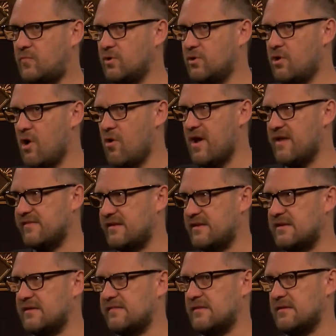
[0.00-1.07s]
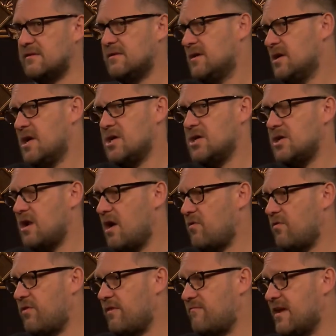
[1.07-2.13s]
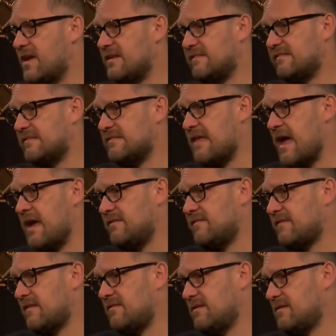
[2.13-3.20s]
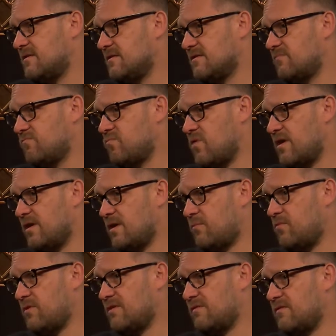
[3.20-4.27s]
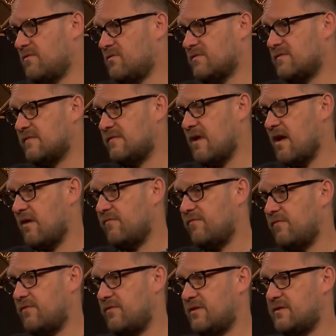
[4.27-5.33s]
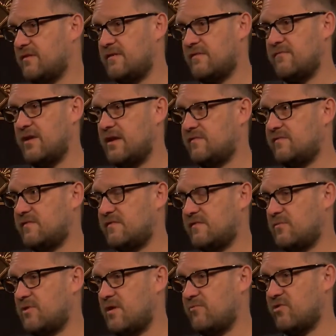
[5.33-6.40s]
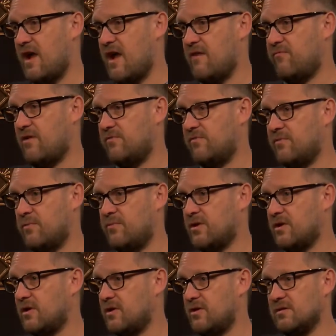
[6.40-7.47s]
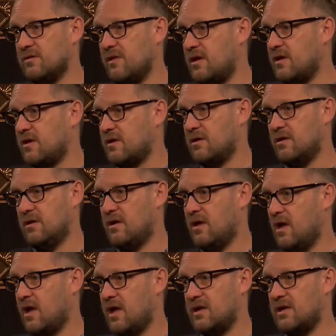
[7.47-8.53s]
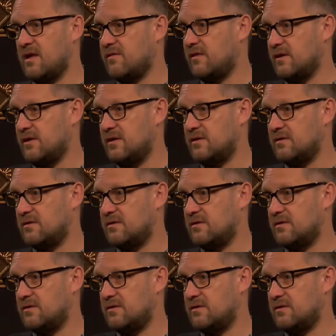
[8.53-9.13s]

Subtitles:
go as it is. And the advantage to that is I think you can wind up with good stuff. The disadvantage is sometimes you're halfway through a book and you're like, I got nothing here.